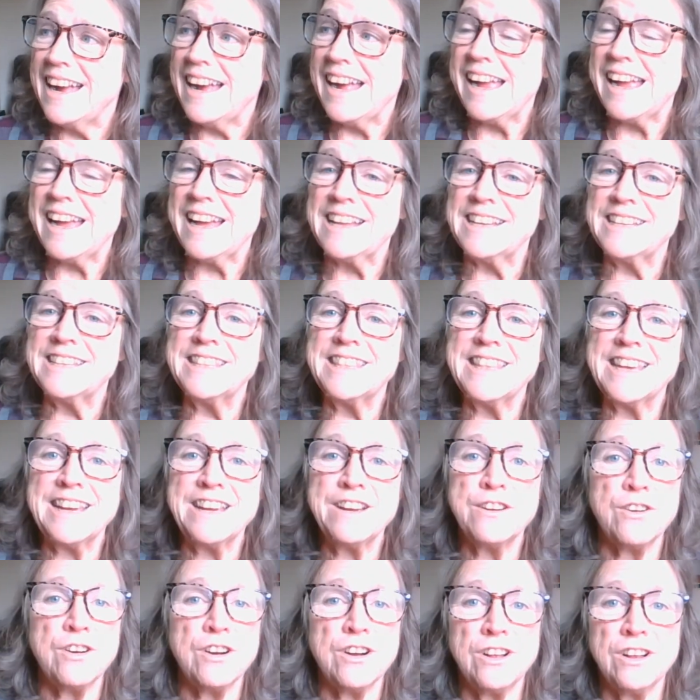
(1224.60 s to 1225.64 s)
And
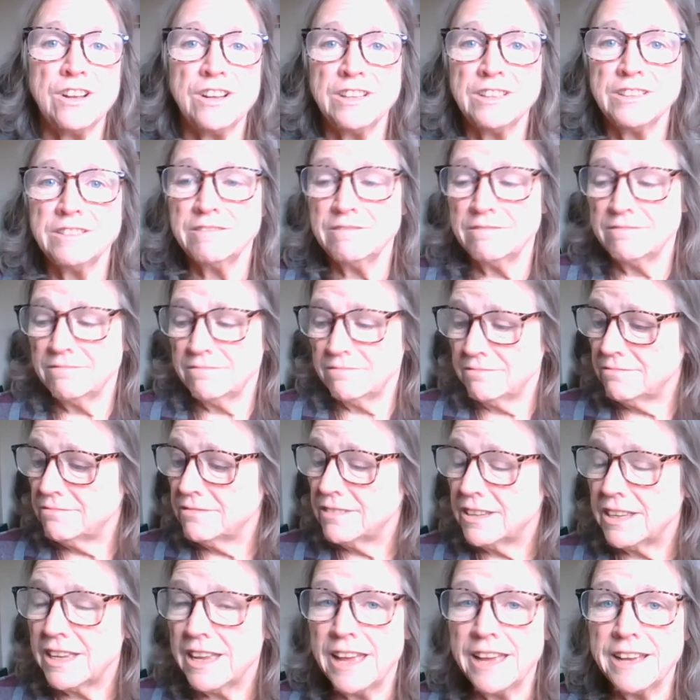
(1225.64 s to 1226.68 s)
they all
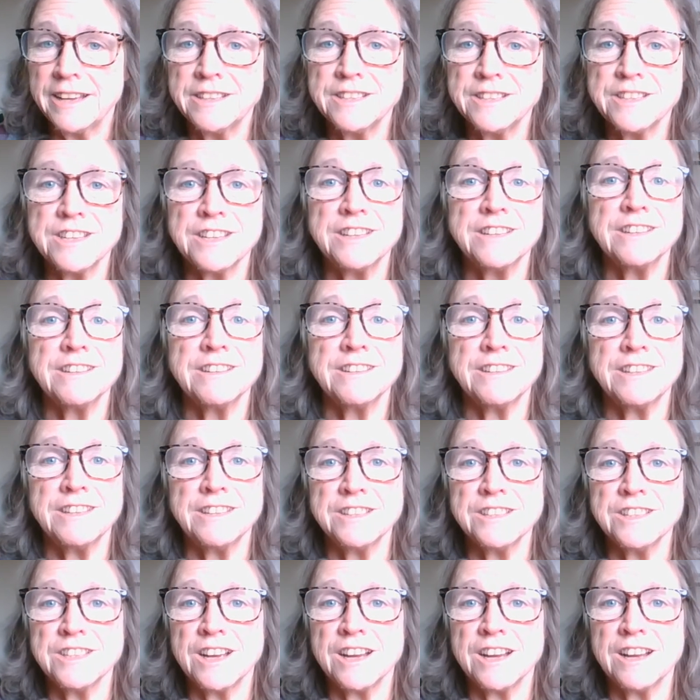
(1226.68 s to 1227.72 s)
exit the
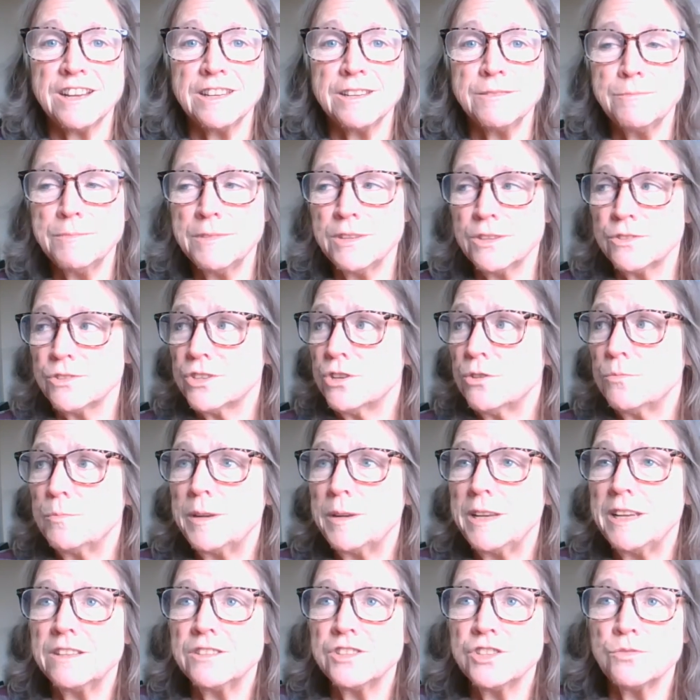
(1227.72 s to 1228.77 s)
asylum. There's
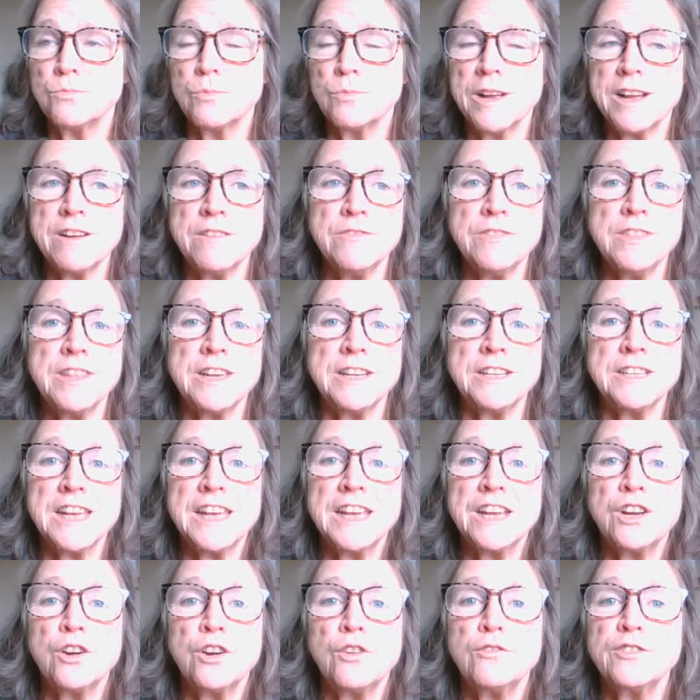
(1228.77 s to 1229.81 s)
nobody else around. They
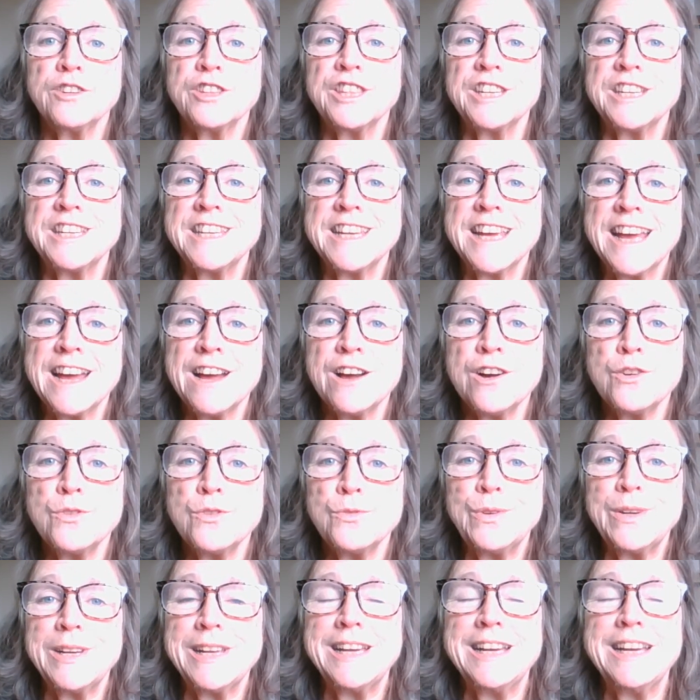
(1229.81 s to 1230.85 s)
take over the
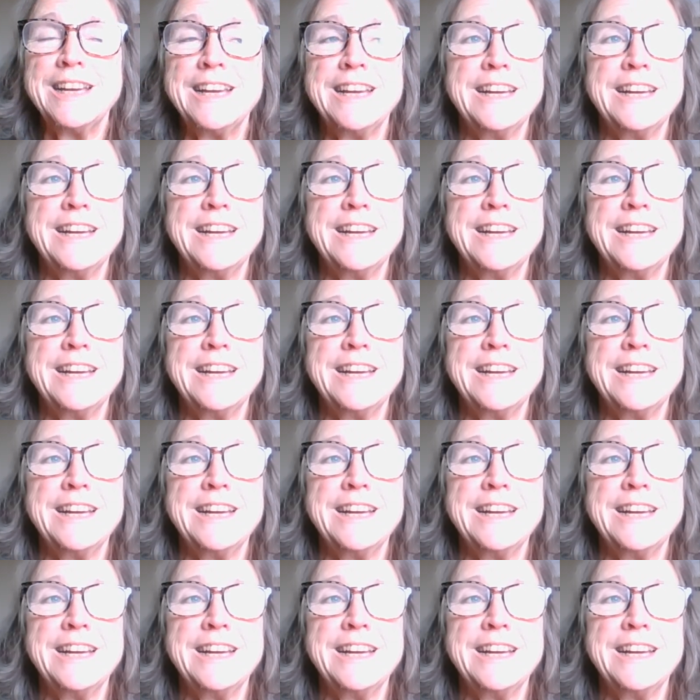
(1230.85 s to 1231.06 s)
town.